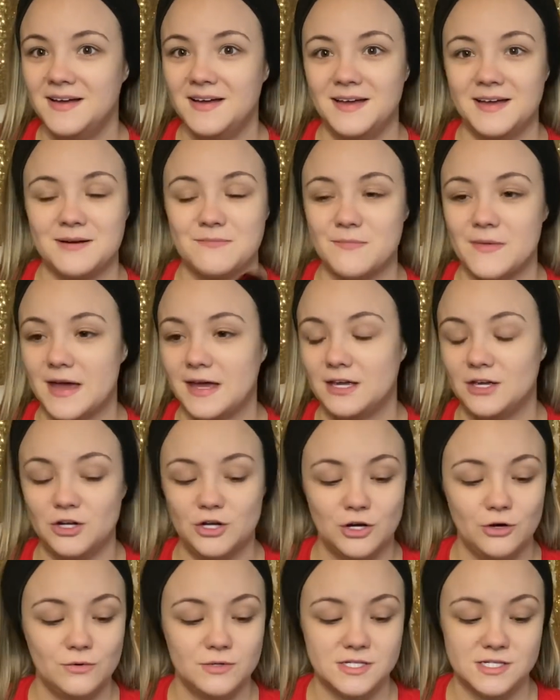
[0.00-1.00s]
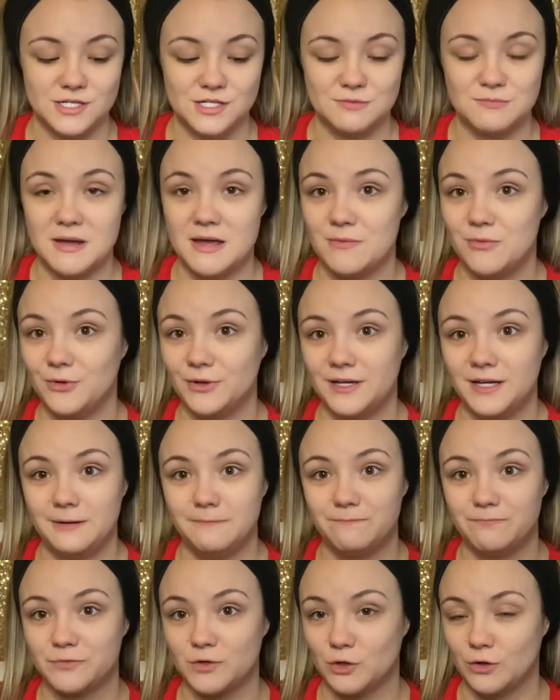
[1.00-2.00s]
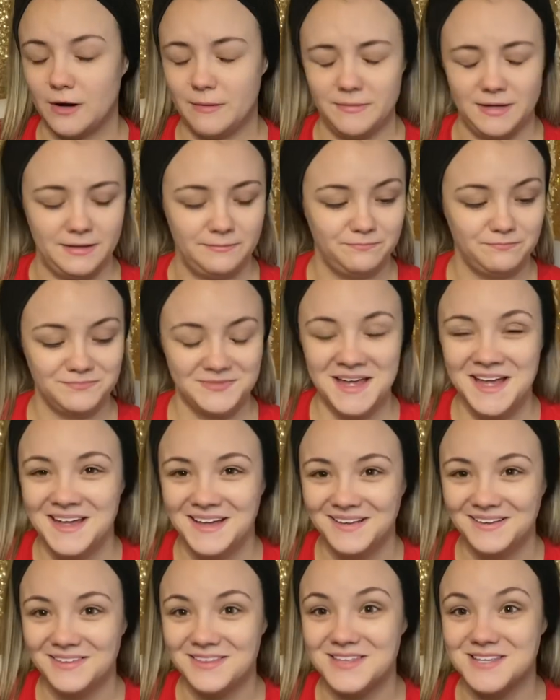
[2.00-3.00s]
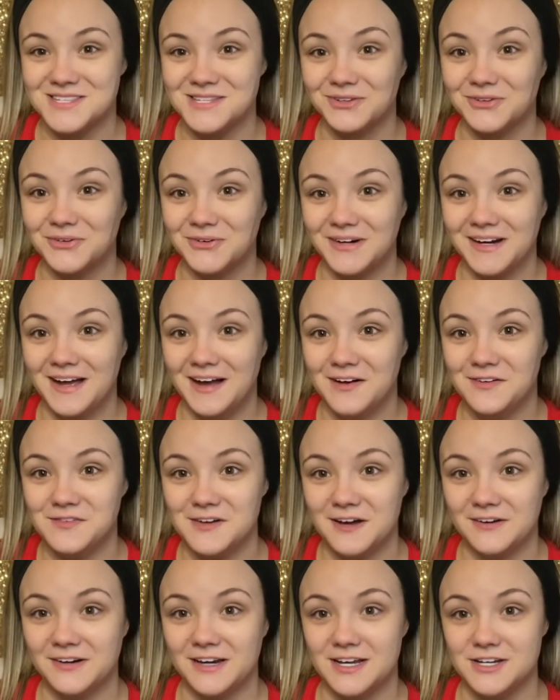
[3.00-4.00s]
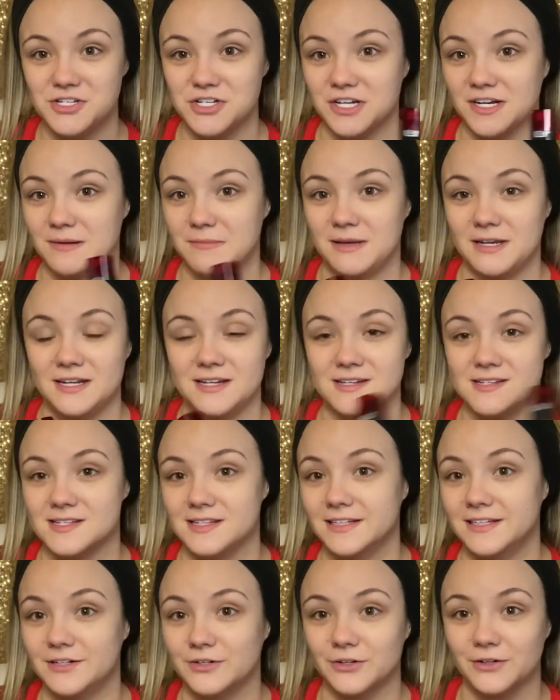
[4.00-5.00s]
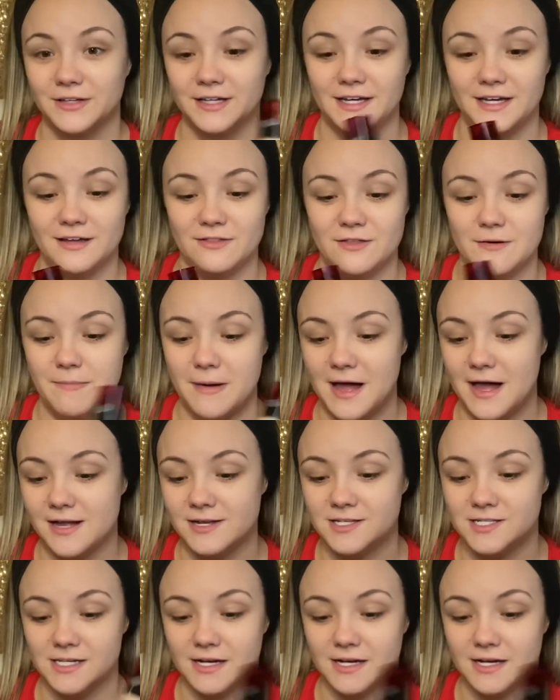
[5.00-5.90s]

I'm like, you know, it's this Maybelline, or I mean, this L'Oreal foundation. I mean, it is literally the best.